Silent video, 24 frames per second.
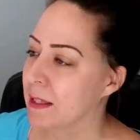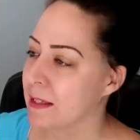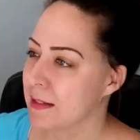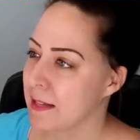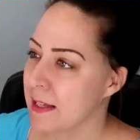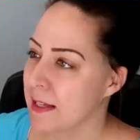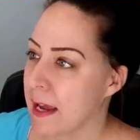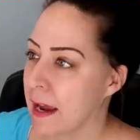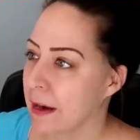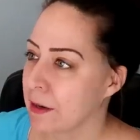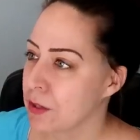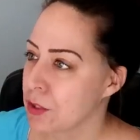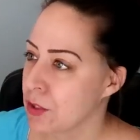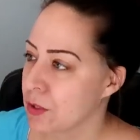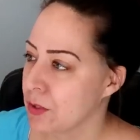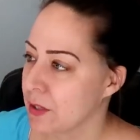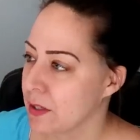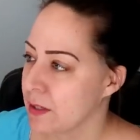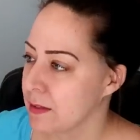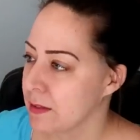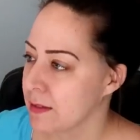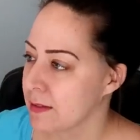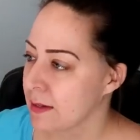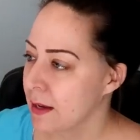plus the
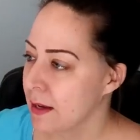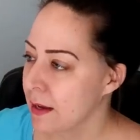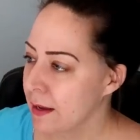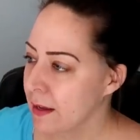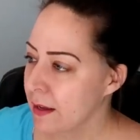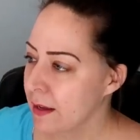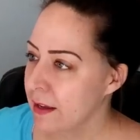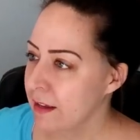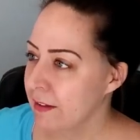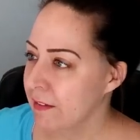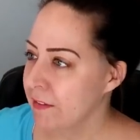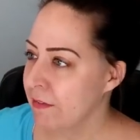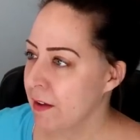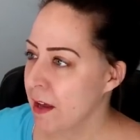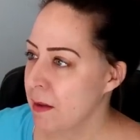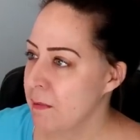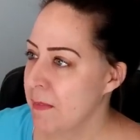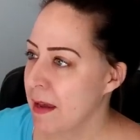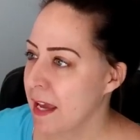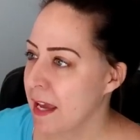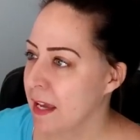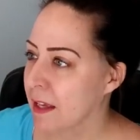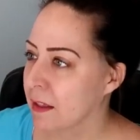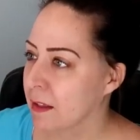extras. If I
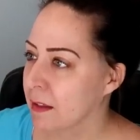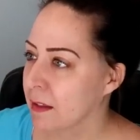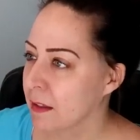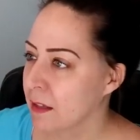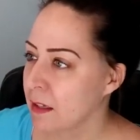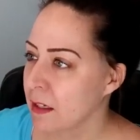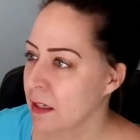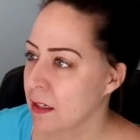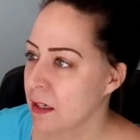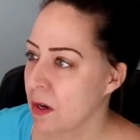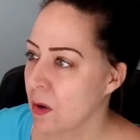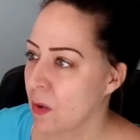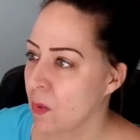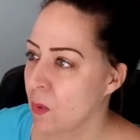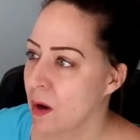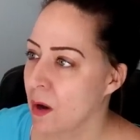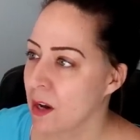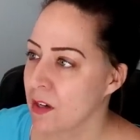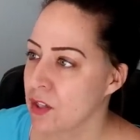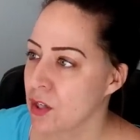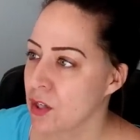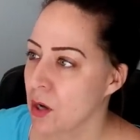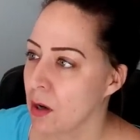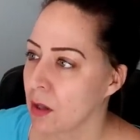make, you know,
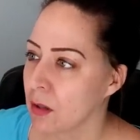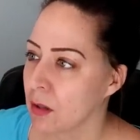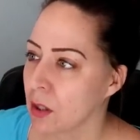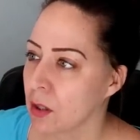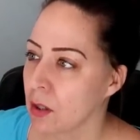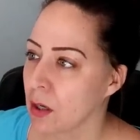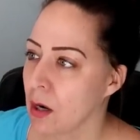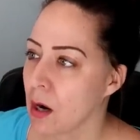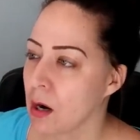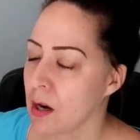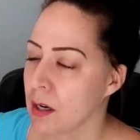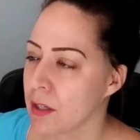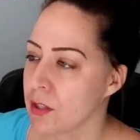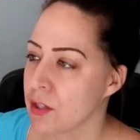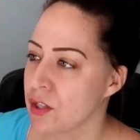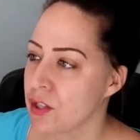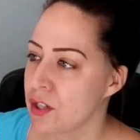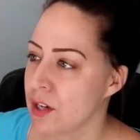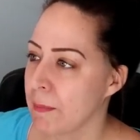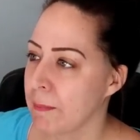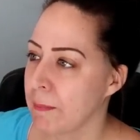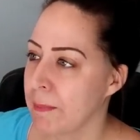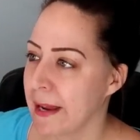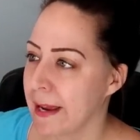a dollar on
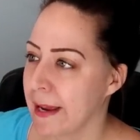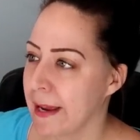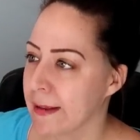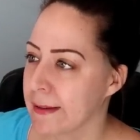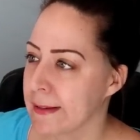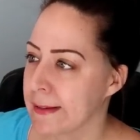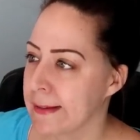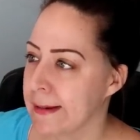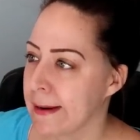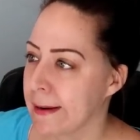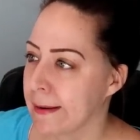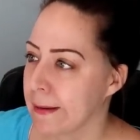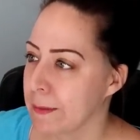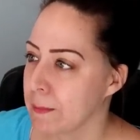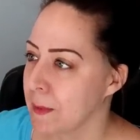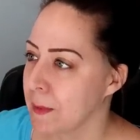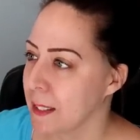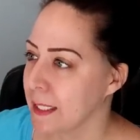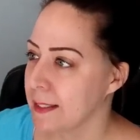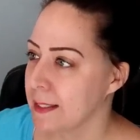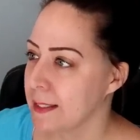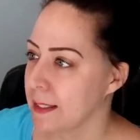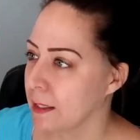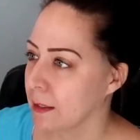shipping, it's not a
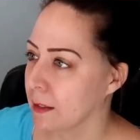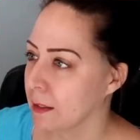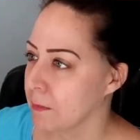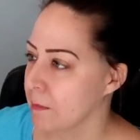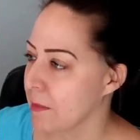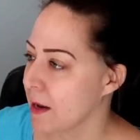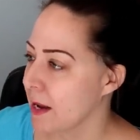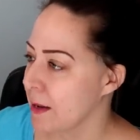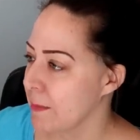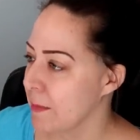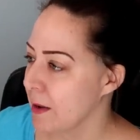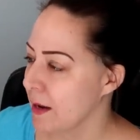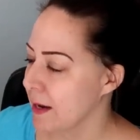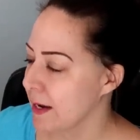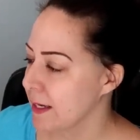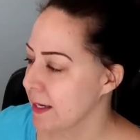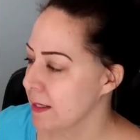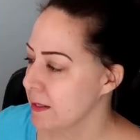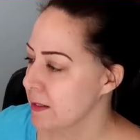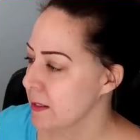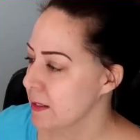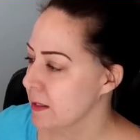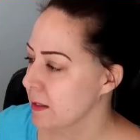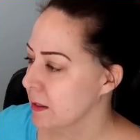big deal in my
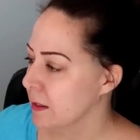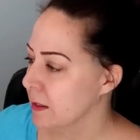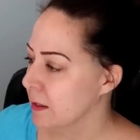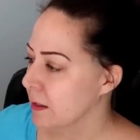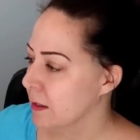mind.